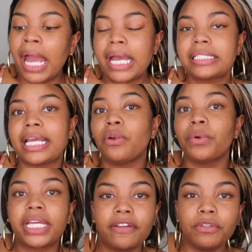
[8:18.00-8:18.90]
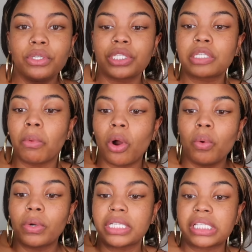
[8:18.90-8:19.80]
is they don't give you the
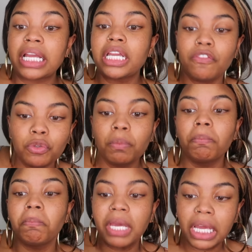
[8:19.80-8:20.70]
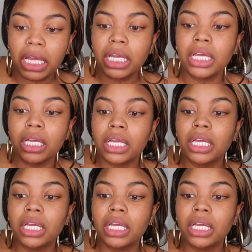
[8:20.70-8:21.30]
small ones. They give you big